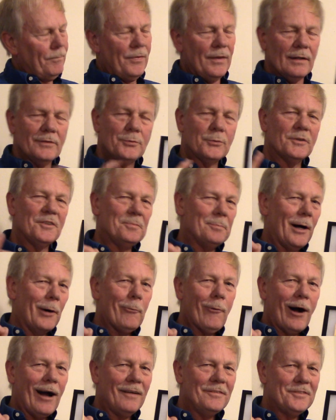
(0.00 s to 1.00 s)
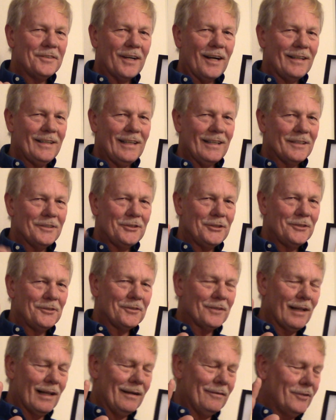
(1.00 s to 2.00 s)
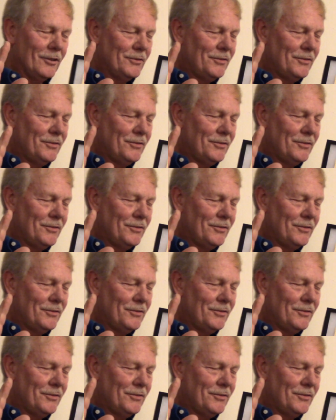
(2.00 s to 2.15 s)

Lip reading: This was my wife's idea. She's clever.